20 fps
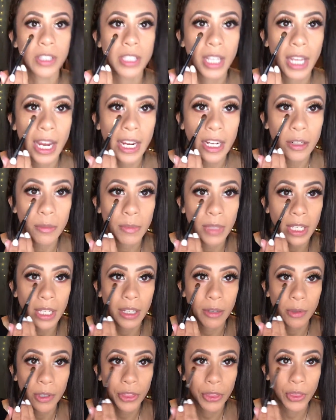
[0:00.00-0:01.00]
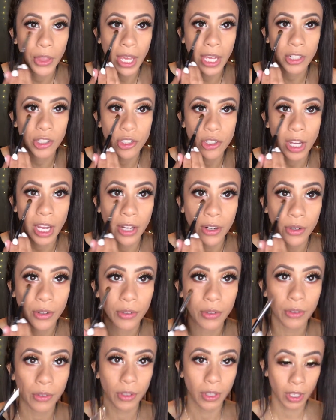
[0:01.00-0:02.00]
kind of meet with that
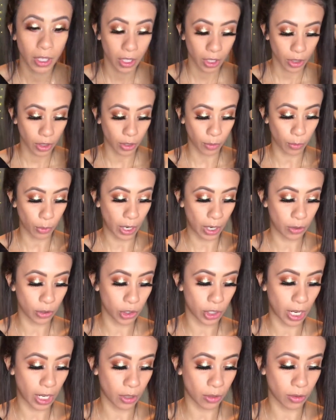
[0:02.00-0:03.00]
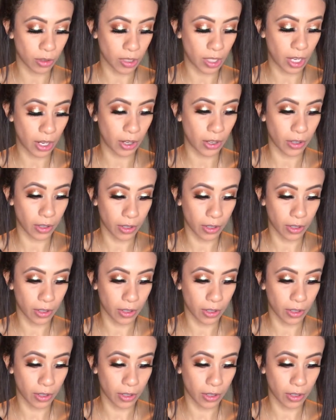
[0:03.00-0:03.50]
shadow, the brown shadows there,